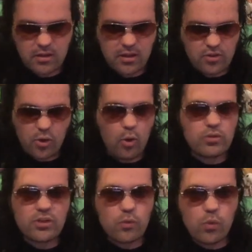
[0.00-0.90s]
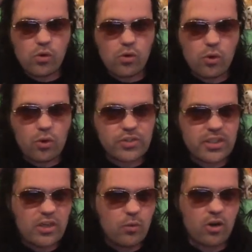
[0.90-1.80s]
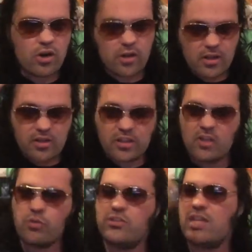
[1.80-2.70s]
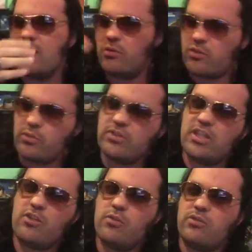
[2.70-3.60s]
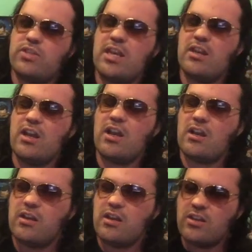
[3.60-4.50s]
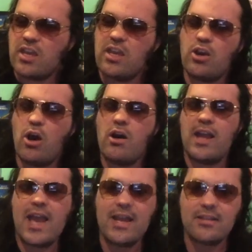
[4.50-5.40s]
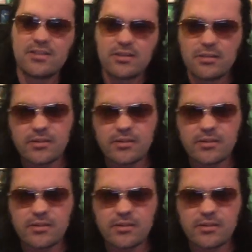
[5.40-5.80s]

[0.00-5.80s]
There's a whole other world where that's where they were taking King Kong at.